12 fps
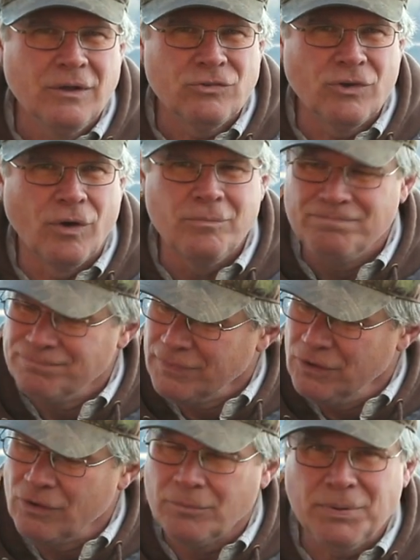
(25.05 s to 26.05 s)
So
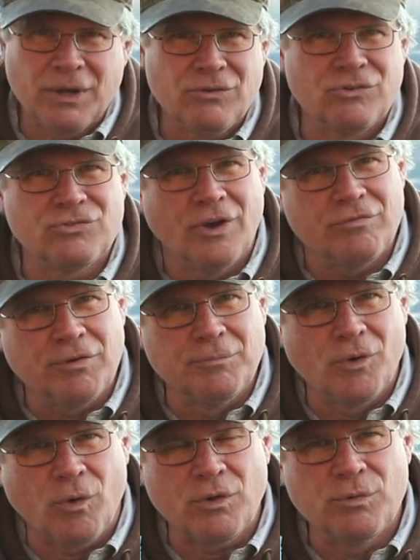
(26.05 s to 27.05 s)
you can pick this up
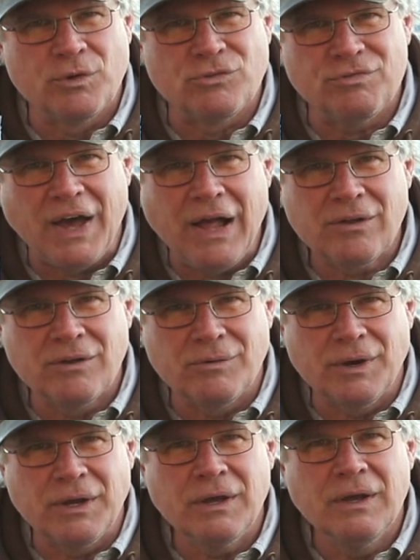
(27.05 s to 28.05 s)
from Northwoods
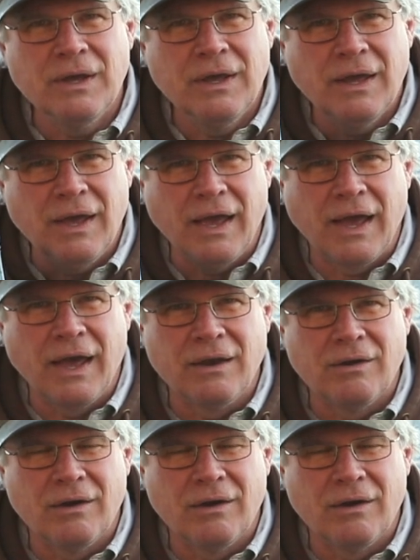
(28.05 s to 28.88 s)
Falconry, and